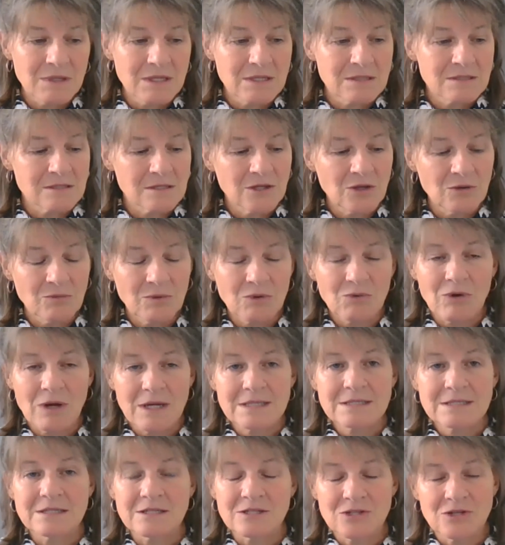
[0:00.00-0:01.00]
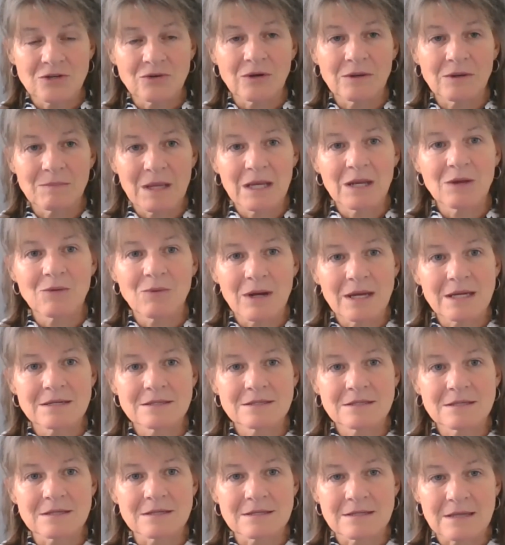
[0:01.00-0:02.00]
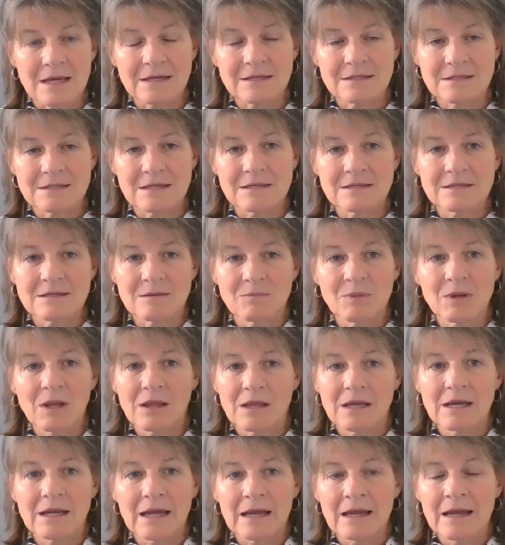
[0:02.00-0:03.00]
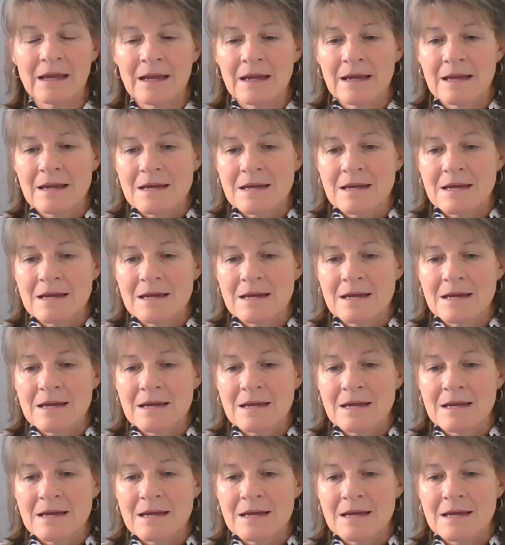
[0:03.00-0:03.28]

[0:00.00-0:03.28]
a human rights issue in many ways, this accessibility.